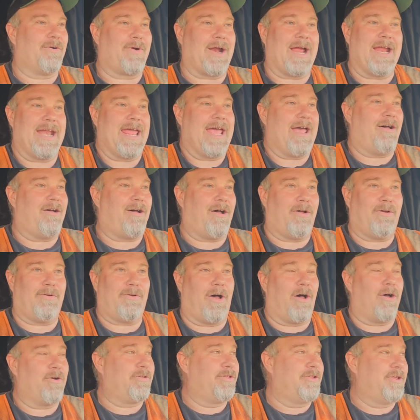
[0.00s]
right now,
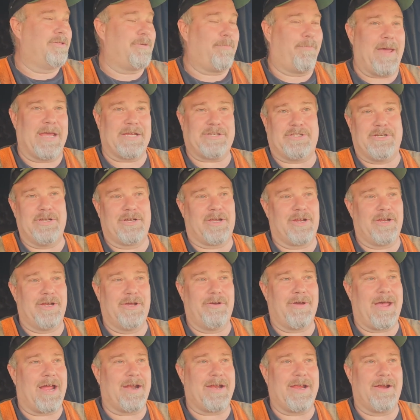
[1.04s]
all the best you can
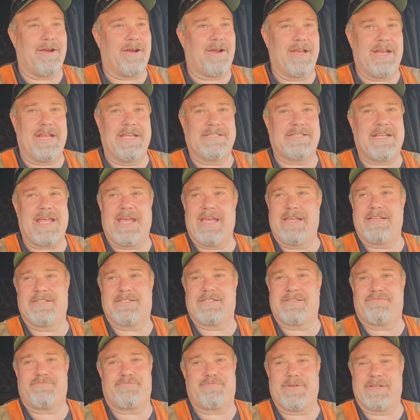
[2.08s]
do out here in these
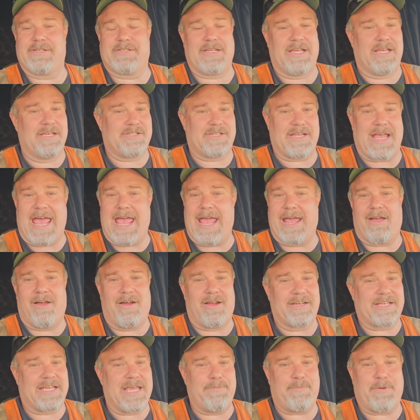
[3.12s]
days is hang
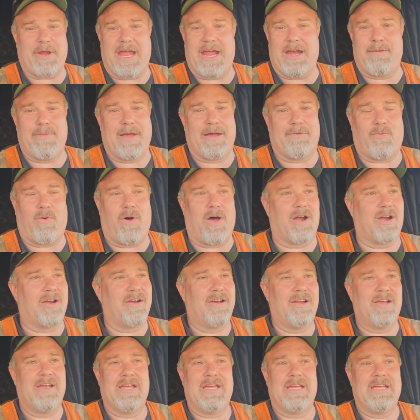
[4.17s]
on, keep your head above water,
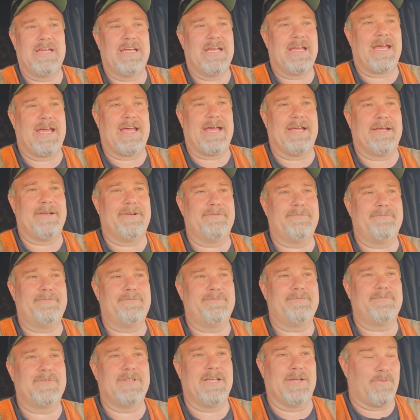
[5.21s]

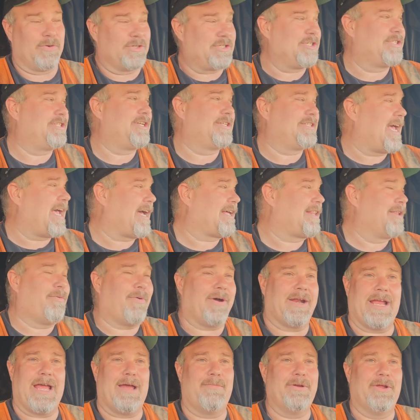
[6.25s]
which is exactly
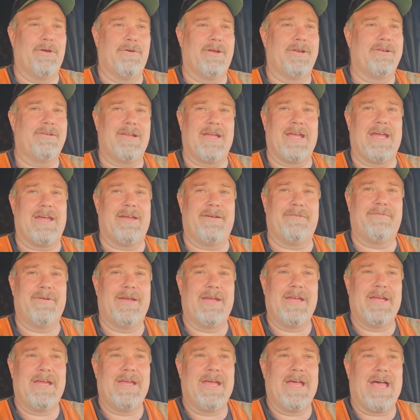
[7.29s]
what I'm doing.
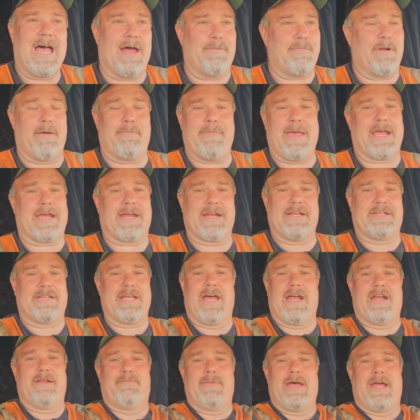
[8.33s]
I'm not making a
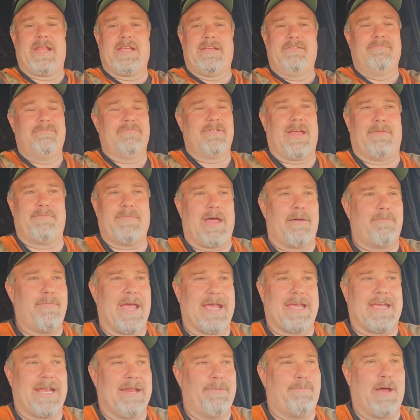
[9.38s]
ton of money. I'm not
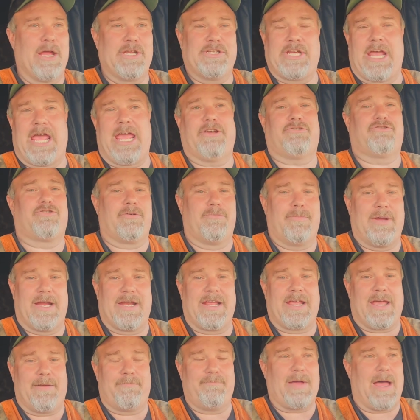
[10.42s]
making a bunch of extra
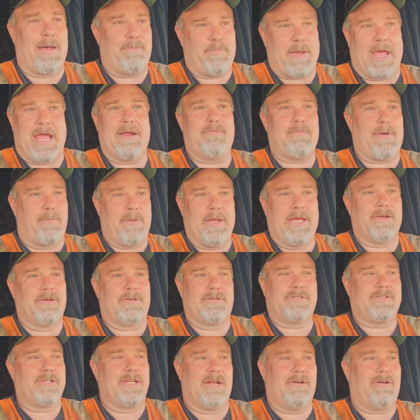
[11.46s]
money. I'm paying my
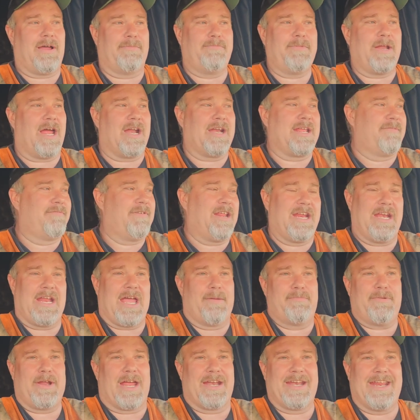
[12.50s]
bills. I'm not in
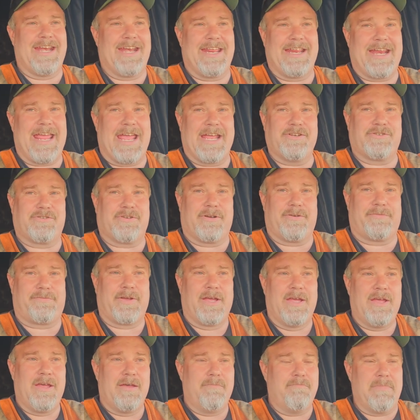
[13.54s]
any danger of
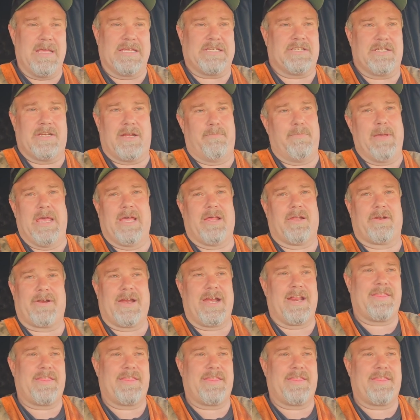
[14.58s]
missing a bill or